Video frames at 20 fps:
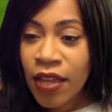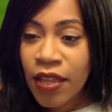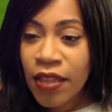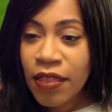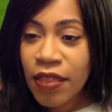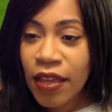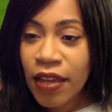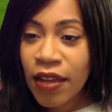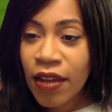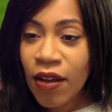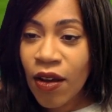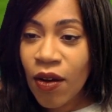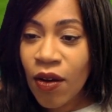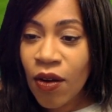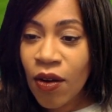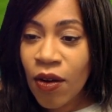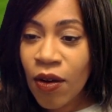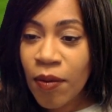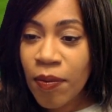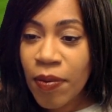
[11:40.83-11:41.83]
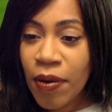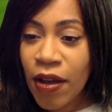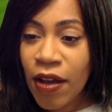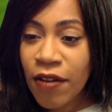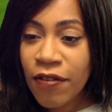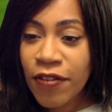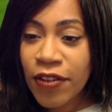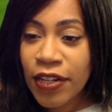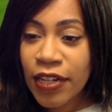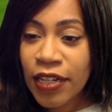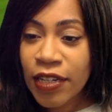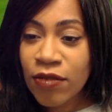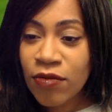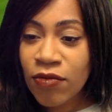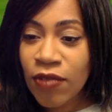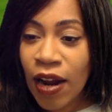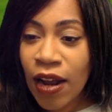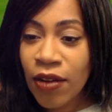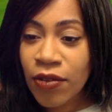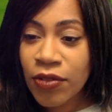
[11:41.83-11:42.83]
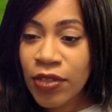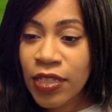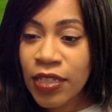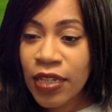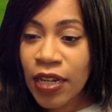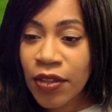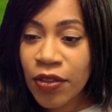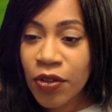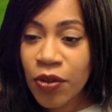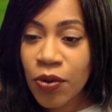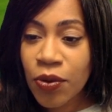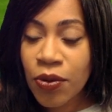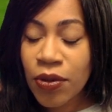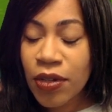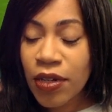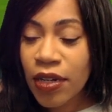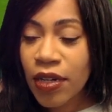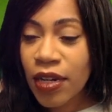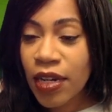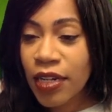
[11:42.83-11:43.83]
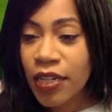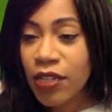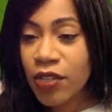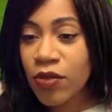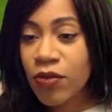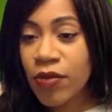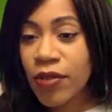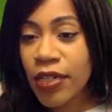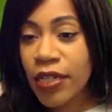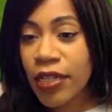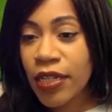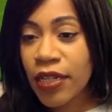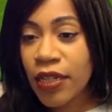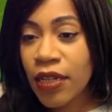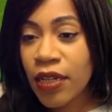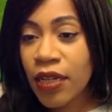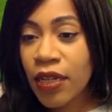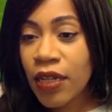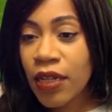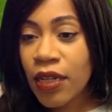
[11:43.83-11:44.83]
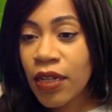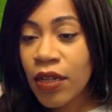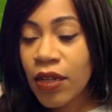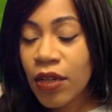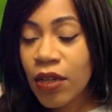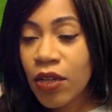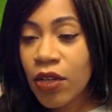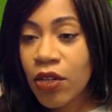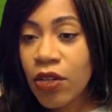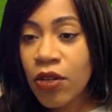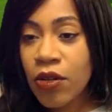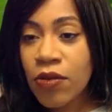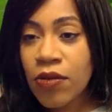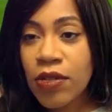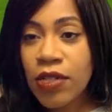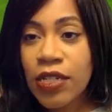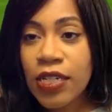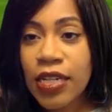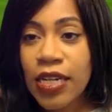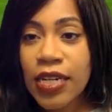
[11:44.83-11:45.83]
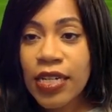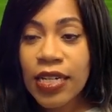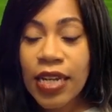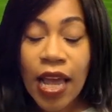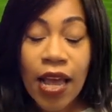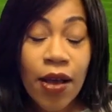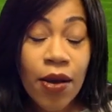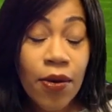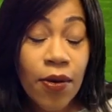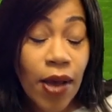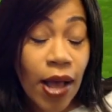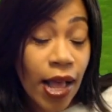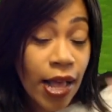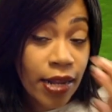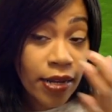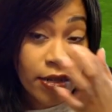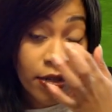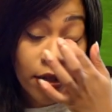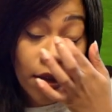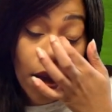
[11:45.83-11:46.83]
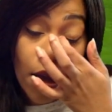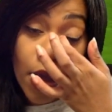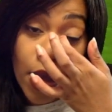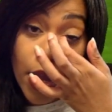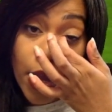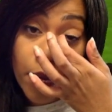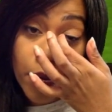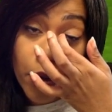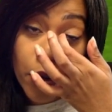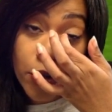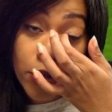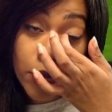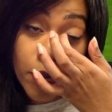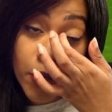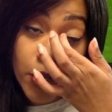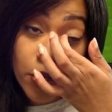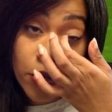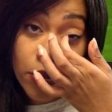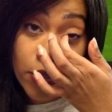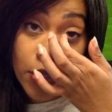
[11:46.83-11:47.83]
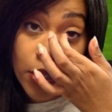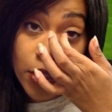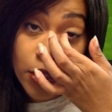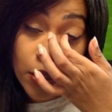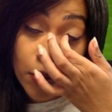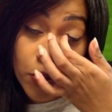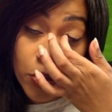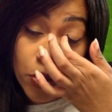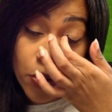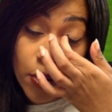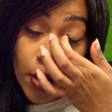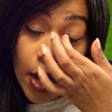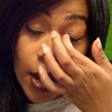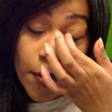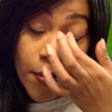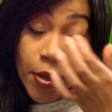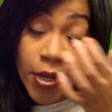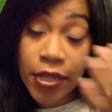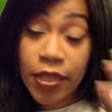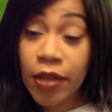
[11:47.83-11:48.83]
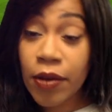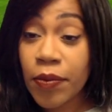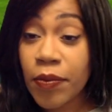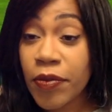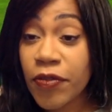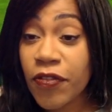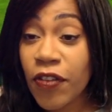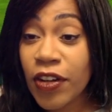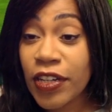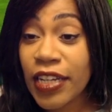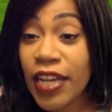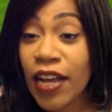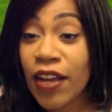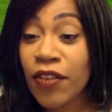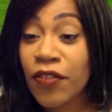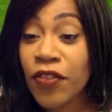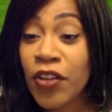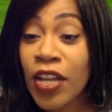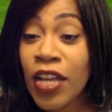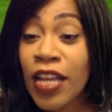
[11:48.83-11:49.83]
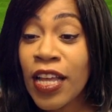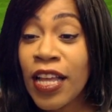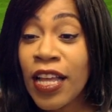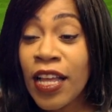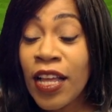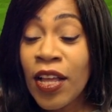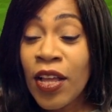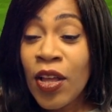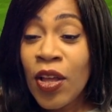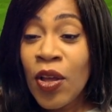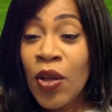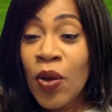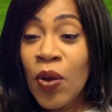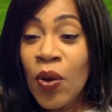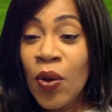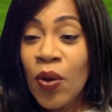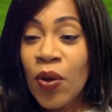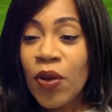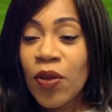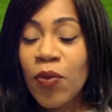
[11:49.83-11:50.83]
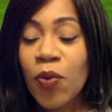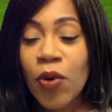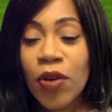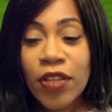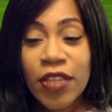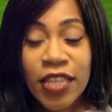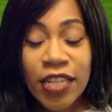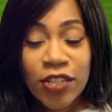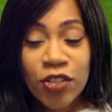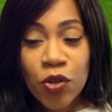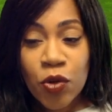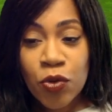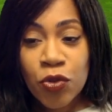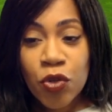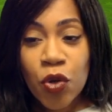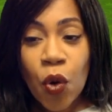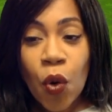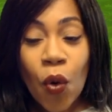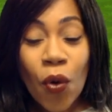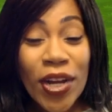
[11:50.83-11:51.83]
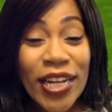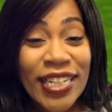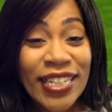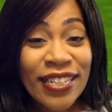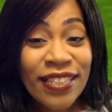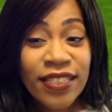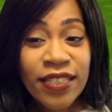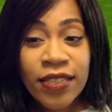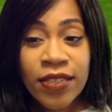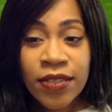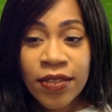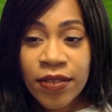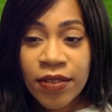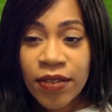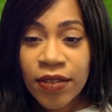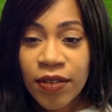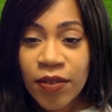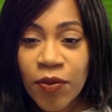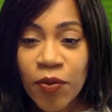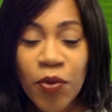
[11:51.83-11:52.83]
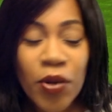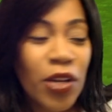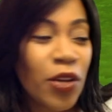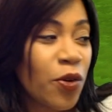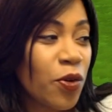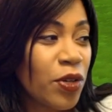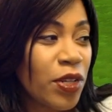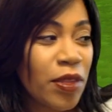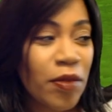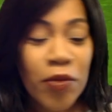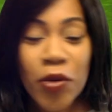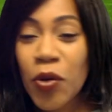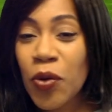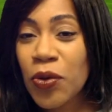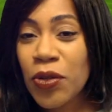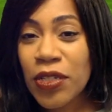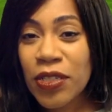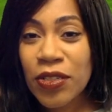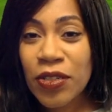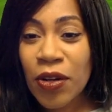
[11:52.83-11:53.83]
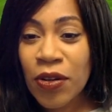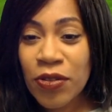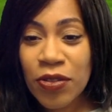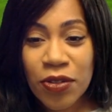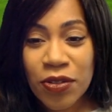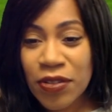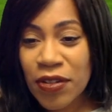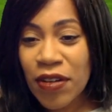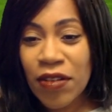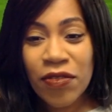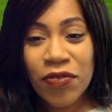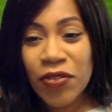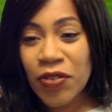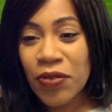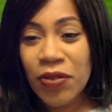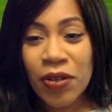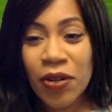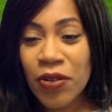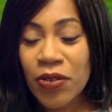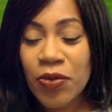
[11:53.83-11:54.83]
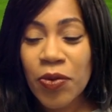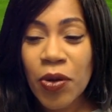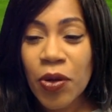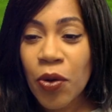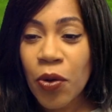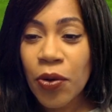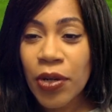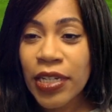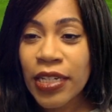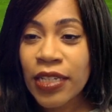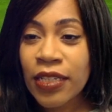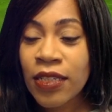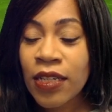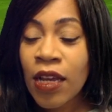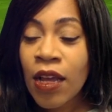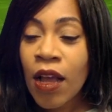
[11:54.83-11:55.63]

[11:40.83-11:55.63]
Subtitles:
they are perfectly rounded at the corner, and it's a really cute detail. And I am going to be using these. I'm so happy that we finally have, what are these called, coins? We're calling them cornerstones because not everyone knows what a coin is.